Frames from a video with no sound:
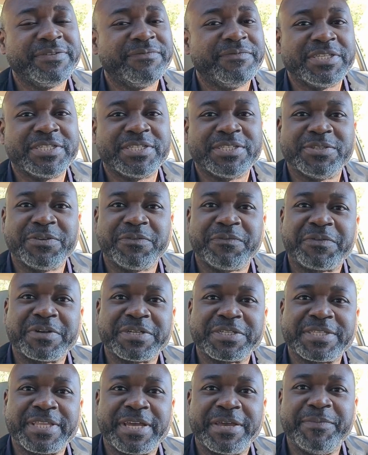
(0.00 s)
this is your
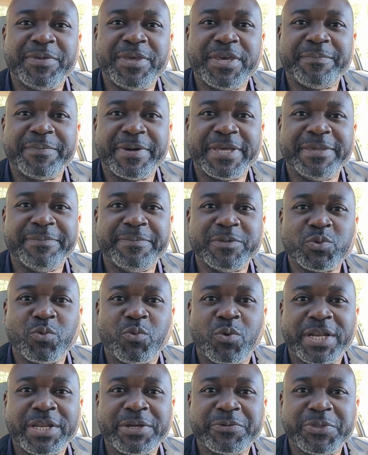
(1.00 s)
first time here. My name is
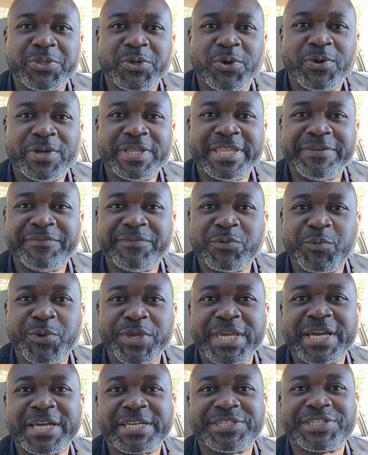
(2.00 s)
Udo, and every
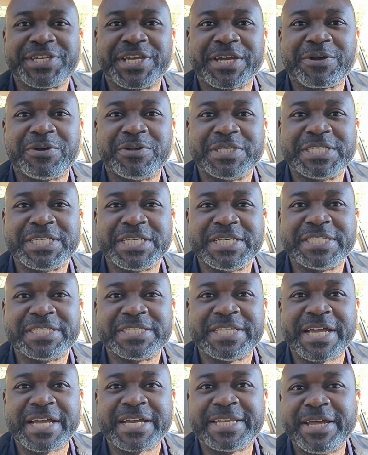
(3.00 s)
week I share content
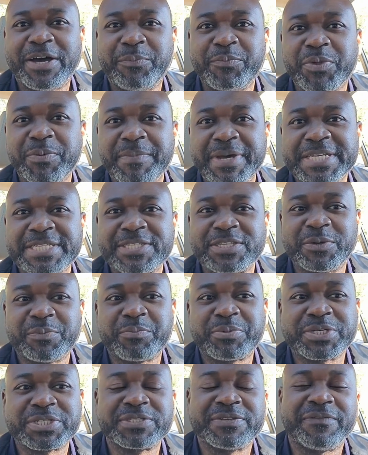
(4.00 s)
that can help you master your
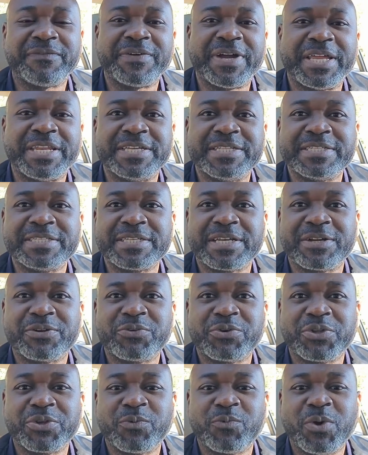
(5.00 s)
personal finance and grow
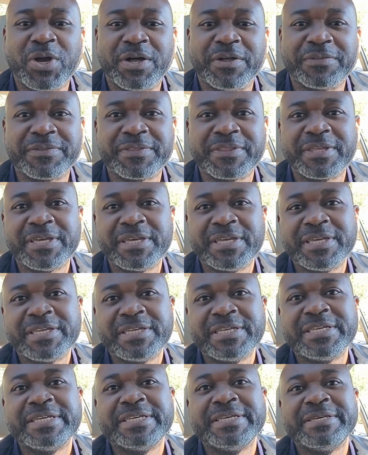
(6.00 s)
your wealth.
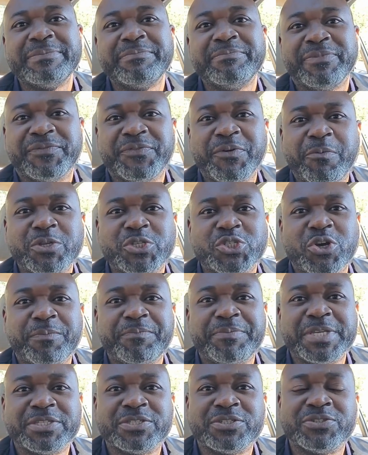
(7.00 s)
Before we jump
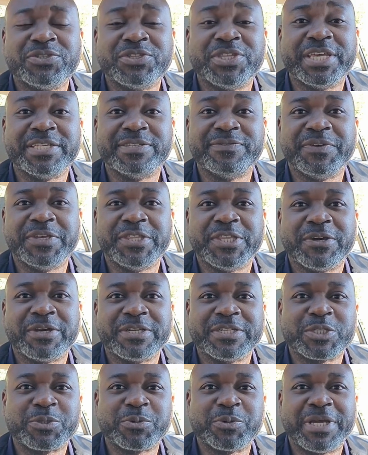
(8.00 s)
into today's video, I
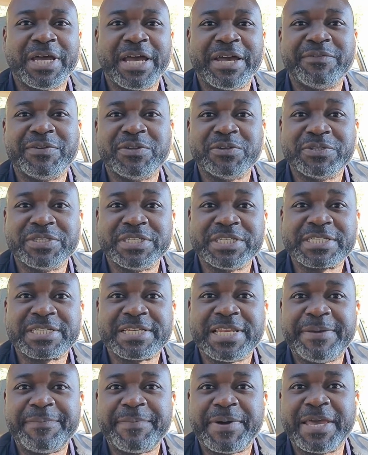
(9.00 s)
just want to have a little
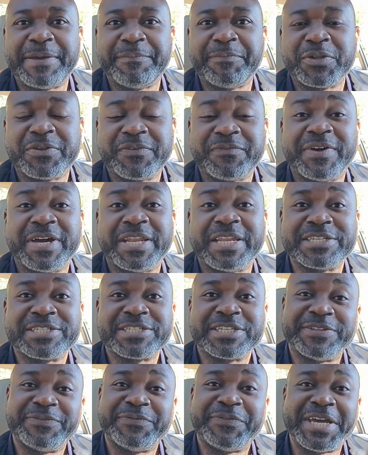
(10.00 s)
disclaimer. I am not a
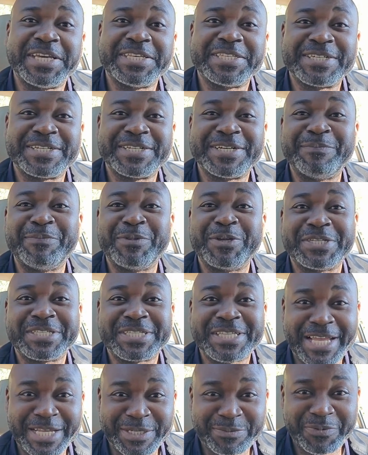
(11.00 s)
financial advisor, I'm not a
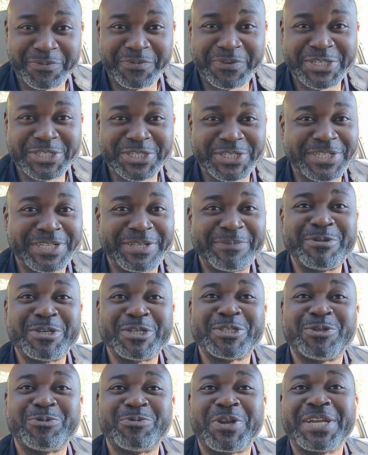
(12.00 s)
tax professional, I'm
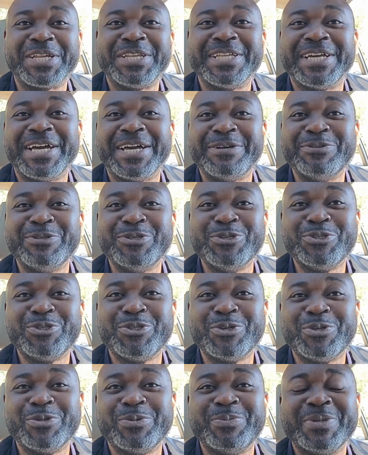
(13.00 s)
just a regular guy on
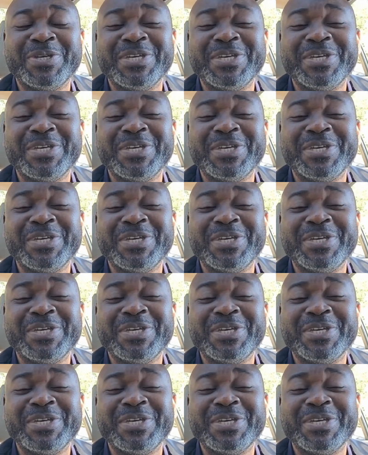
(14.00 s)
YouTube